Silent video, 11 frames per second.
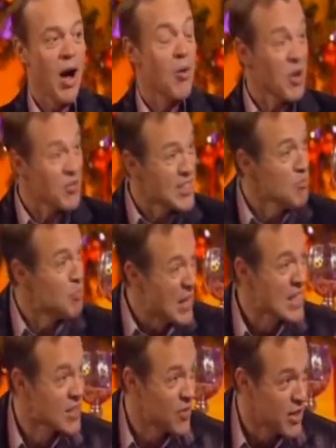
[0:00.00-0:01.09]
I, uh, well, I've seen
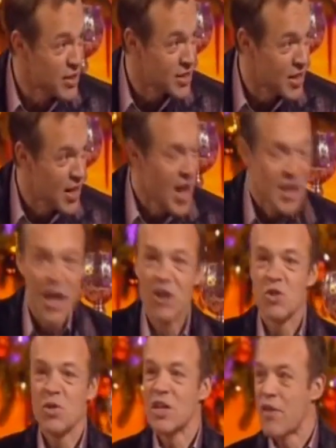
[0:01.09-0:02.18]
bits of it. Now,
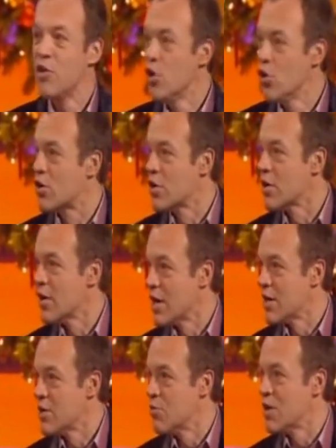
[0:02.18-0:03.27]
should we have a look? Oh,
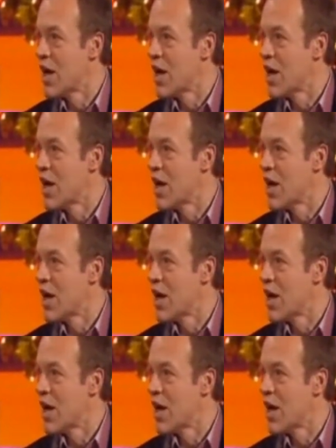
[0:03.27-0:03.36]
uh,